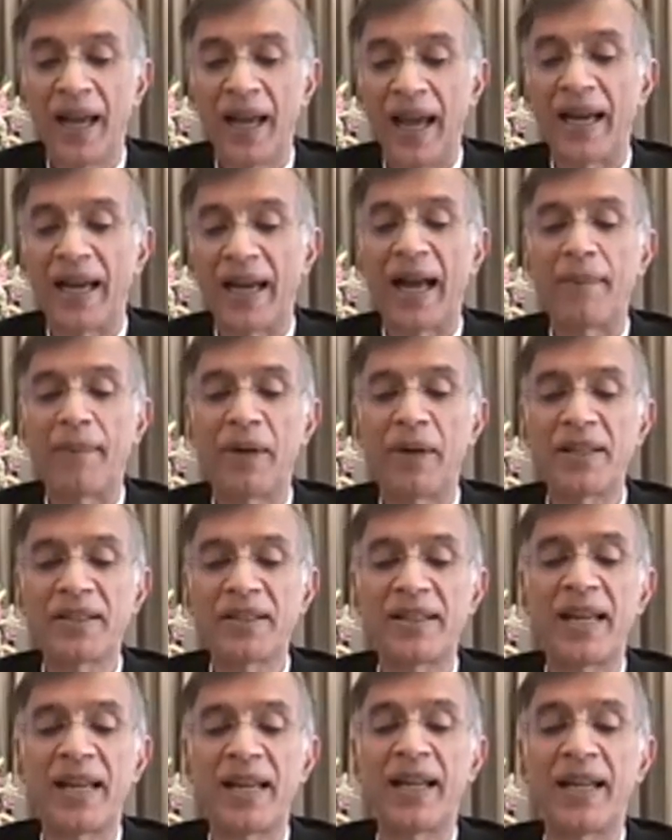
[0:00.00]
And I
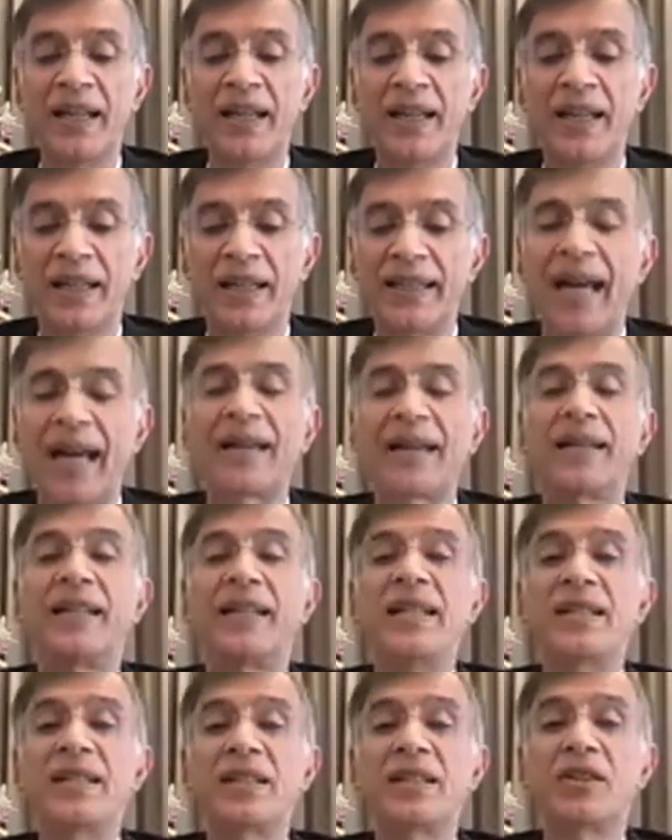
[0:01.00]
must say that
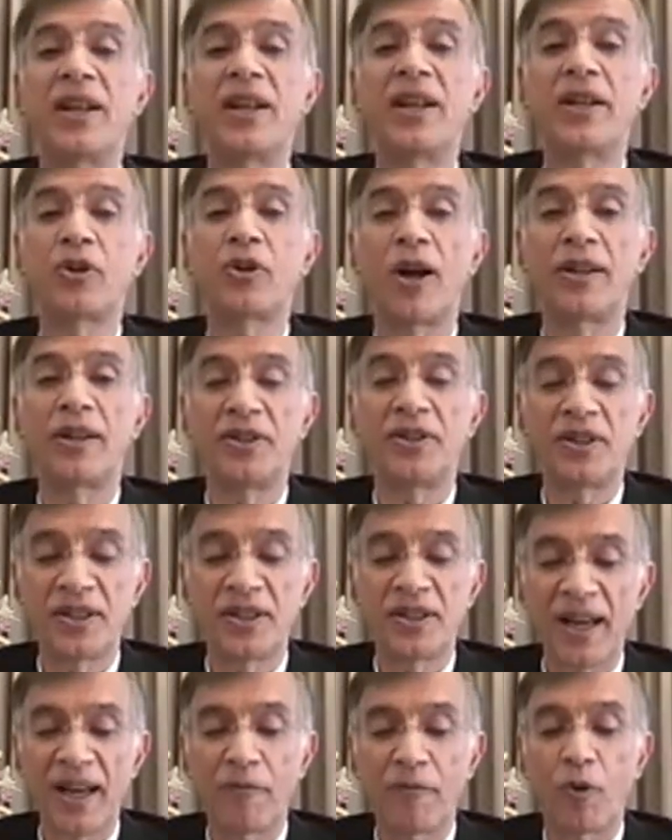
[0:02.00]
these three
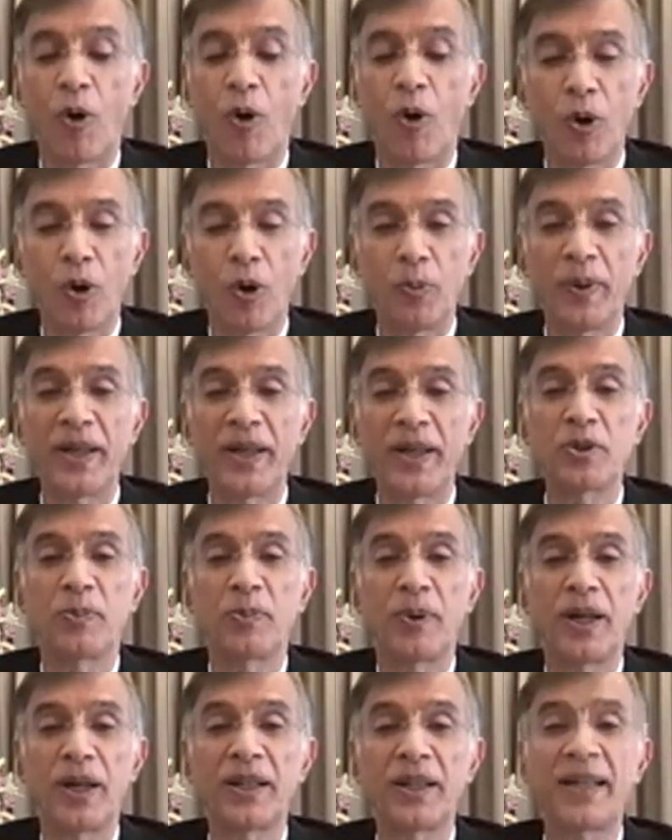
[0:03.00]
colleges have always
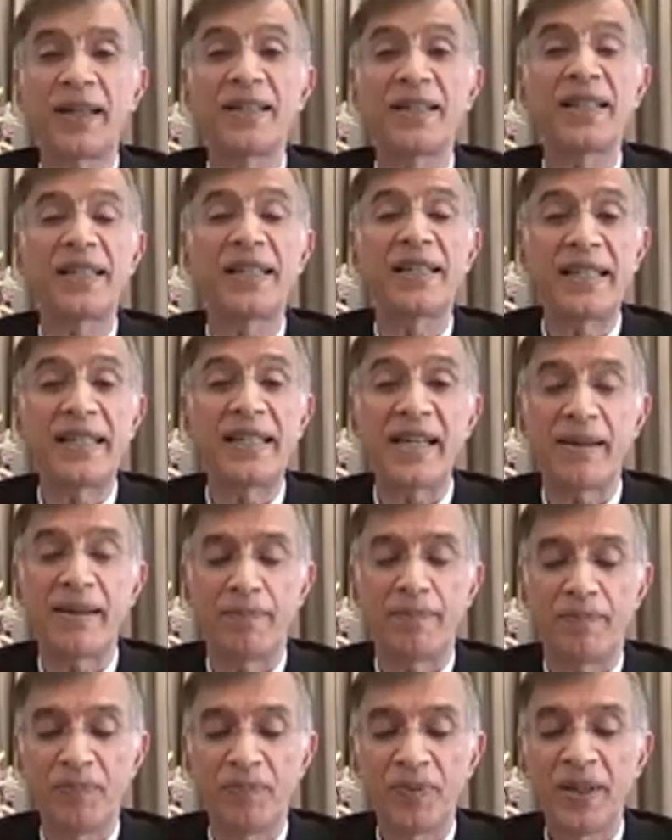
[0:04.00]
worked as a
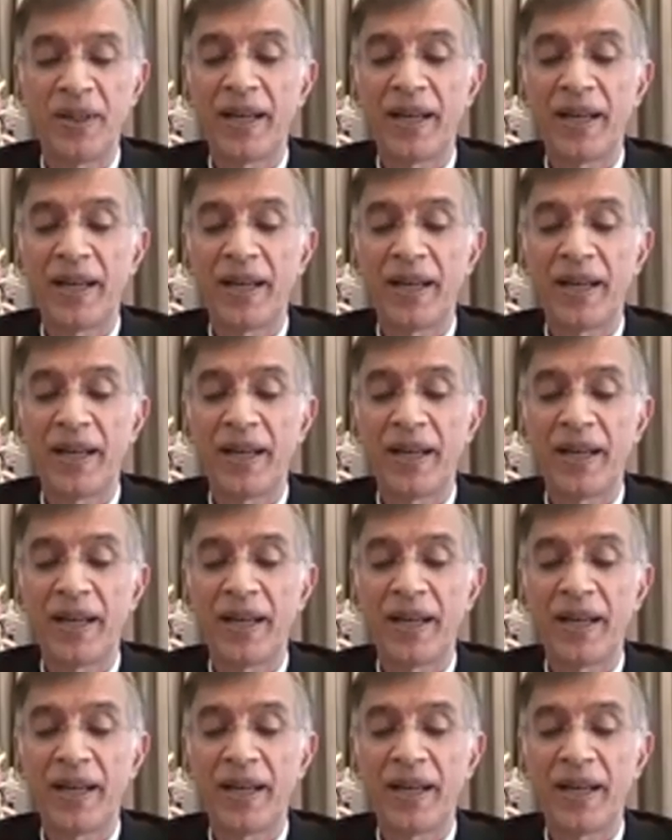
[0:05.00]
team.